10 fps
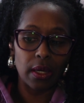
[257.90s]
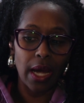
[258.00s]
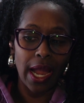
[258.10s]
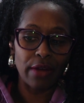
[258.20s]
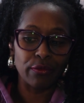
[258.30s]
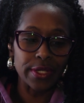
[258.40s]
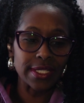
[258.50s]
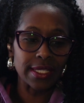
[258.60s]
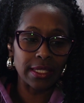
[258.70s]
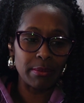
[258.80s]
I have
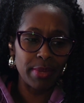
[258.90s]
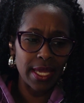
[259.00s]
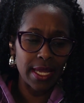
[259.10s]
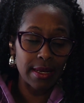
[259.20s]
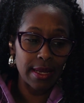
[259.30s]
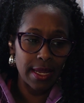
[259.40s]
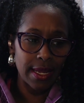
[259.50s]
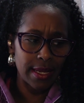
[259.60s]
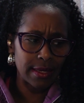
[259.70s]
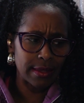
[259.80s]
recently been
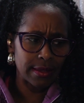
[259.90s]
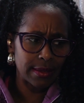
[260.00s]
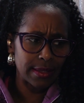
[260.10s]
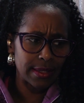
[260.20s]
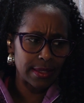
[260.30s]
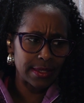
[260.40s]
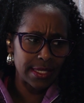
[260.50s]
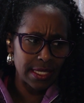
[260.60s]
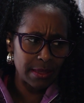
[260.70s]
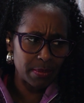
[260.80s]
in
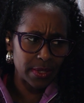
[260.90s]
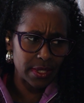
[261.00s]
deep,